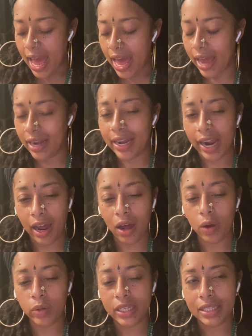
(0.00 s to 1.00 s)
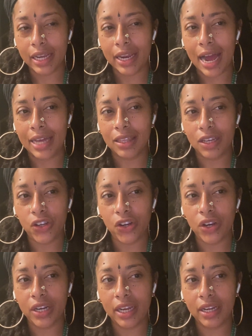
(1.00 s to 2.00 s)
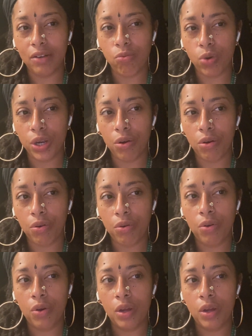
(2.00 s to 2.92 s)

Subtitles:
And now is like, I think you're going to get a real